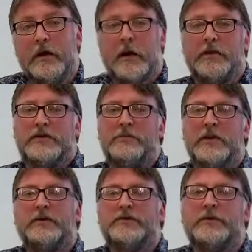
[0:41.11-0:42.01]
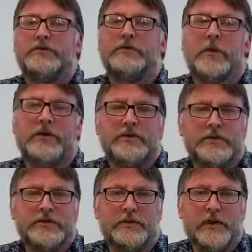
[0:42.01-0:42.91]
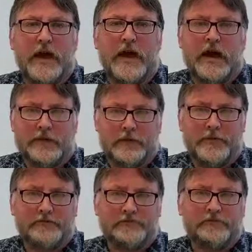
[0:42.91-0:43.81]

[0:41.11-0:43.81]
And the typical sorts of questions that we have